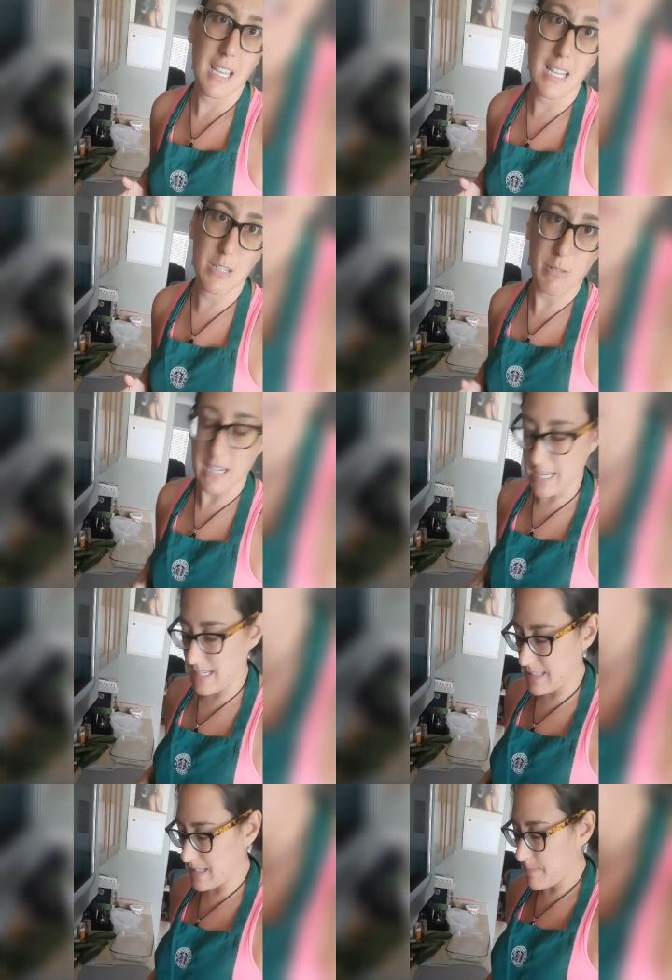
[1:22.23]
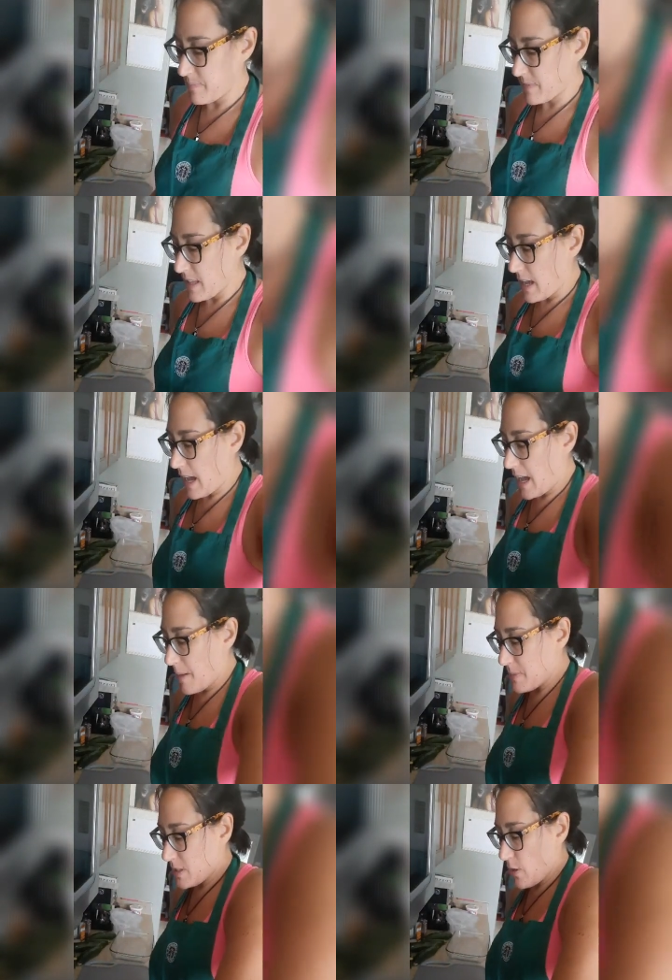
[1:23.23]
it is what it is.
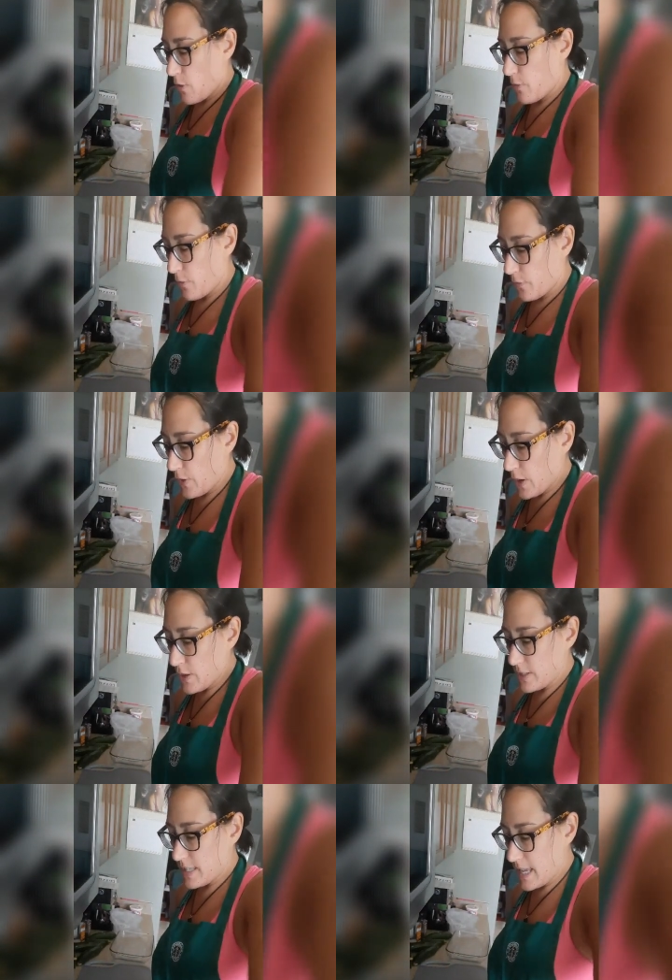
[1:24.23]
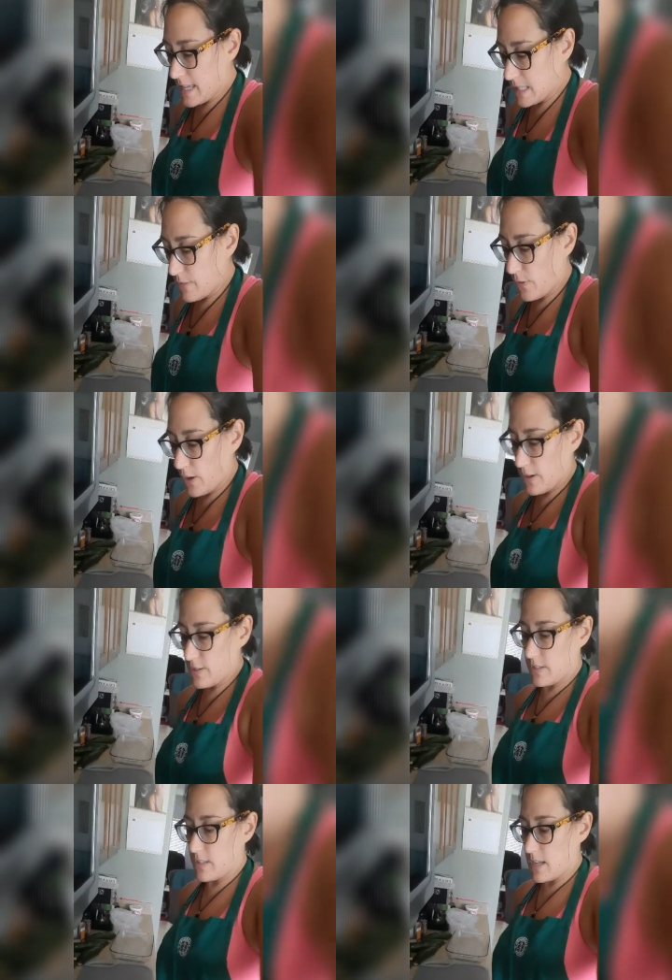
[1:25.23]
So first things
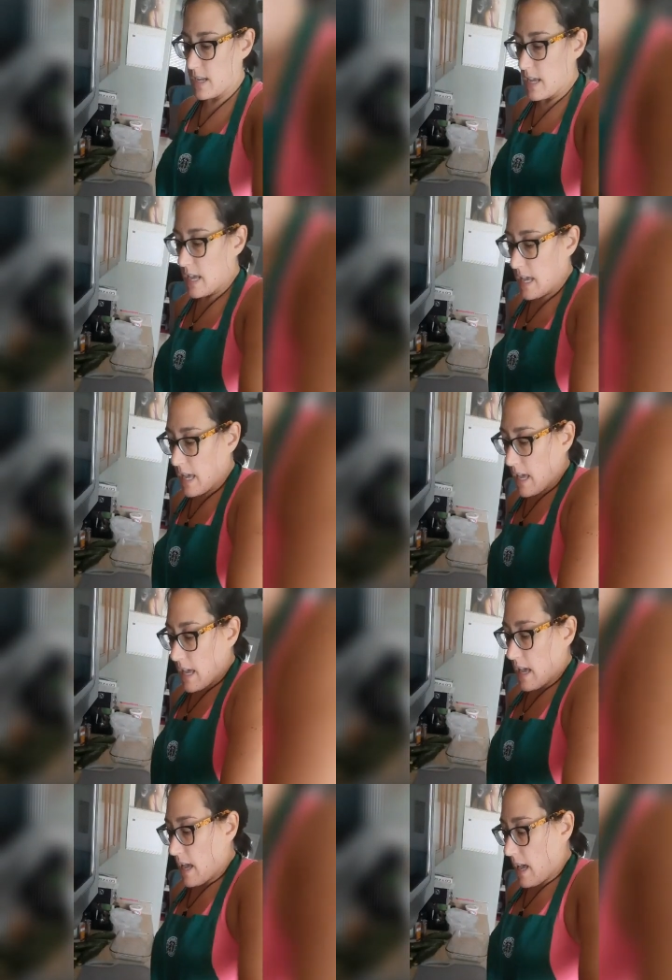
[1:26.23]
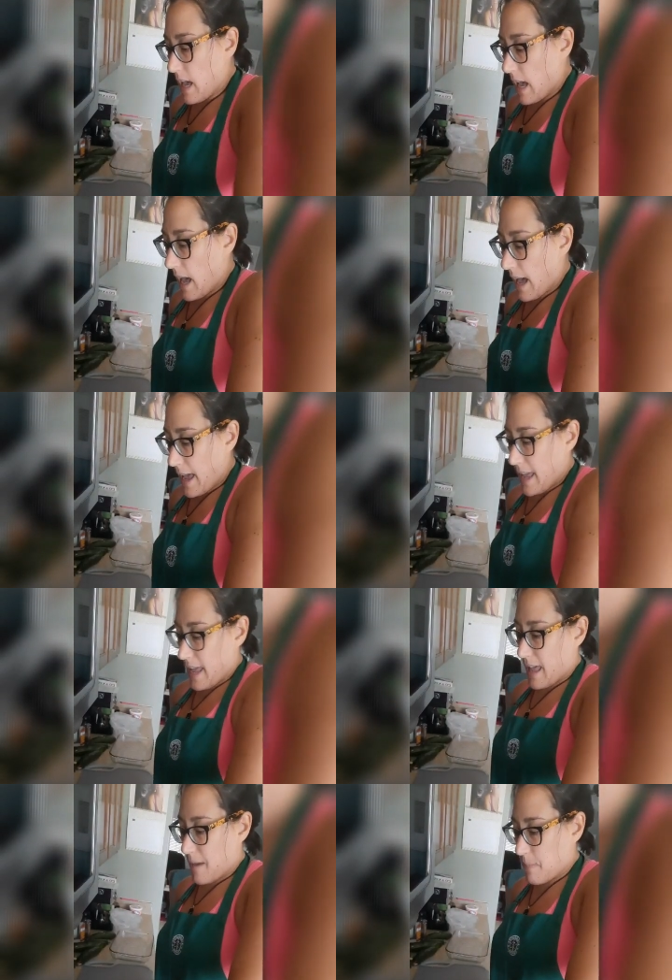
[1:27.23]
first, I
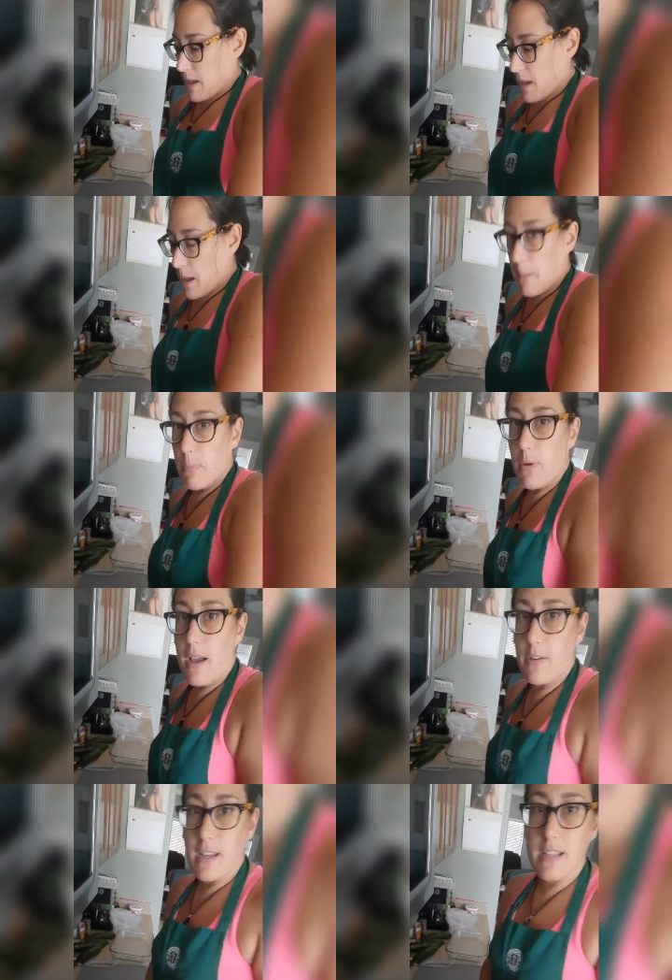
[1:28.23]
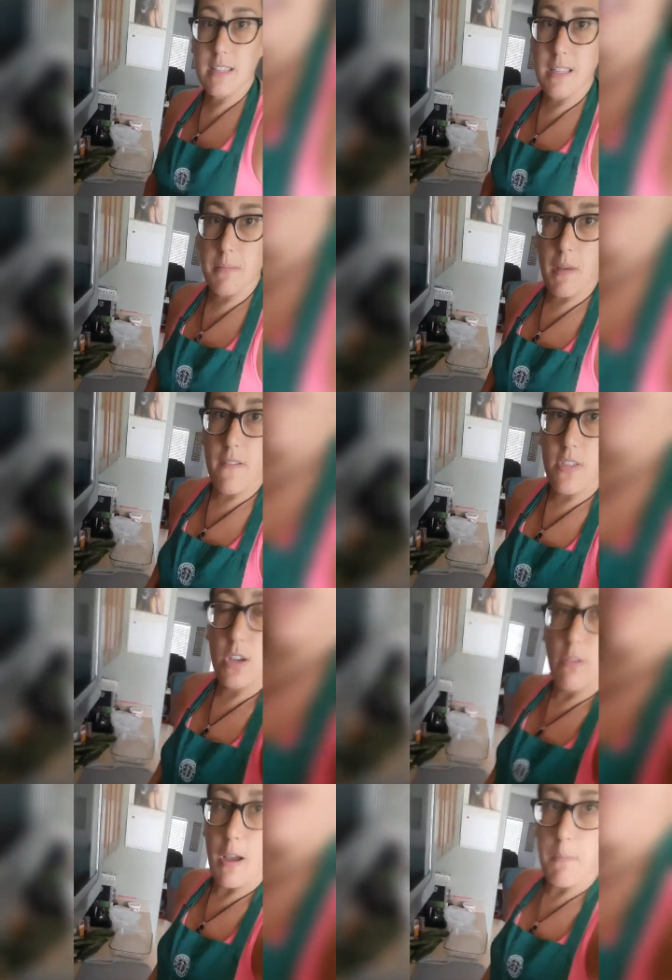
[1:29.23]
am browning some of the
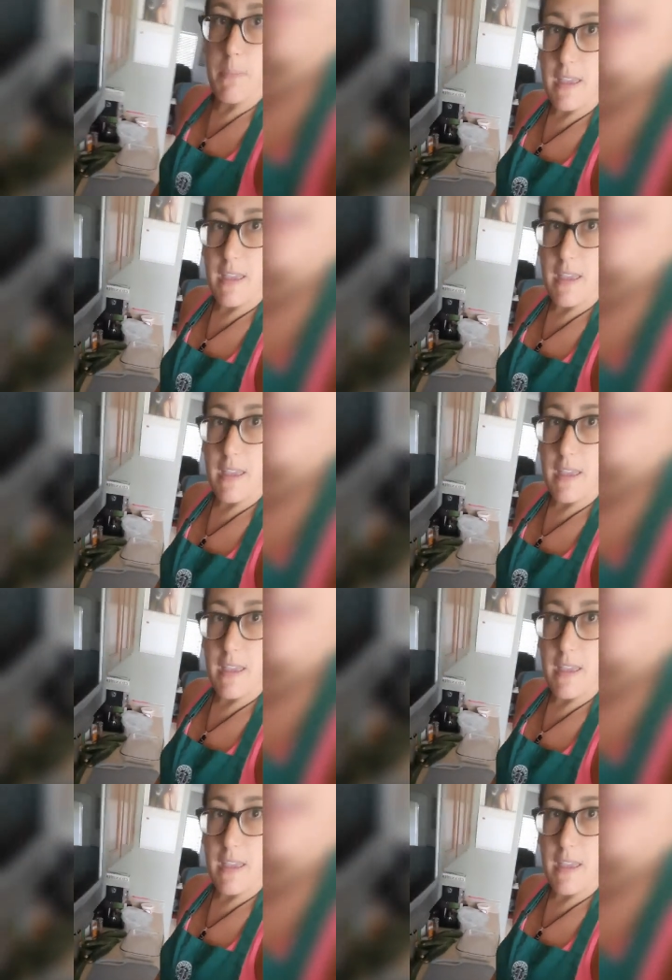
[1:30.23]
ground